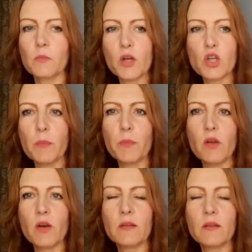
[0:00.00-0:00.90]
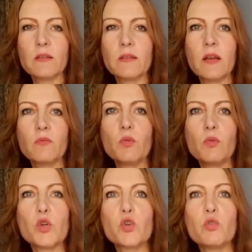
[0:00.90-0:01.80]
Special appearance, they said
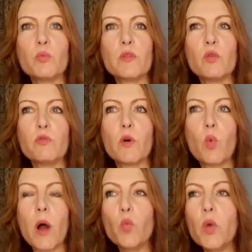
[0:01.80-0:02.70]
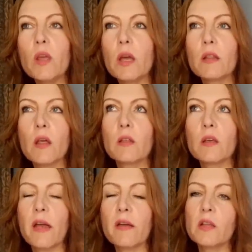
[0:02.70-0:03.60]
we will shoot with you for 1 week, and then
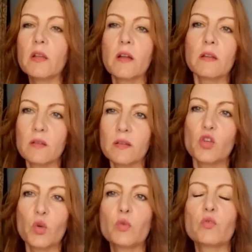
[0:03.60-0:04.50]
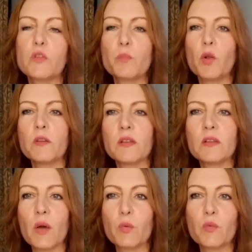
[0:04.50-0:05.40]
the character got such a good response
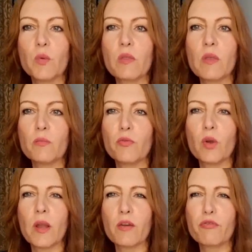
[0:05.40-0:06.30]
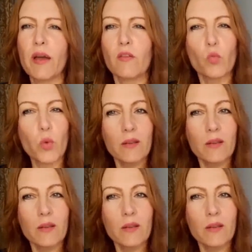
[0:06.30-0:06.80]
that I was with them for like 5